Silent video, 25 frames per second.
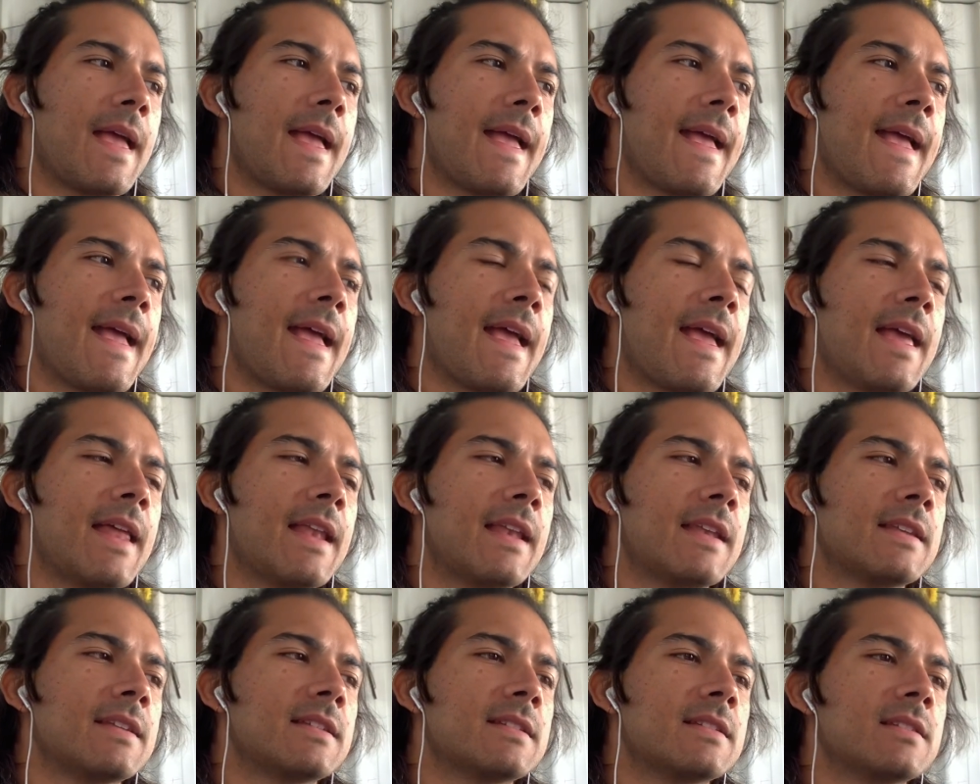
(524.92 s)

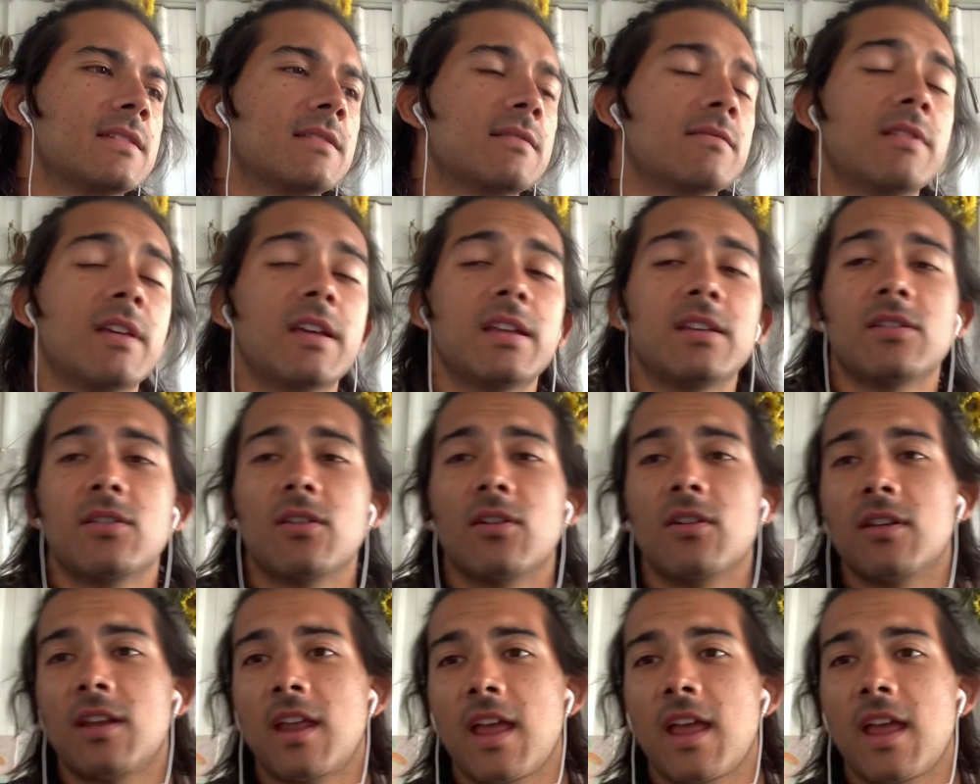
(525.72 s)
and they turned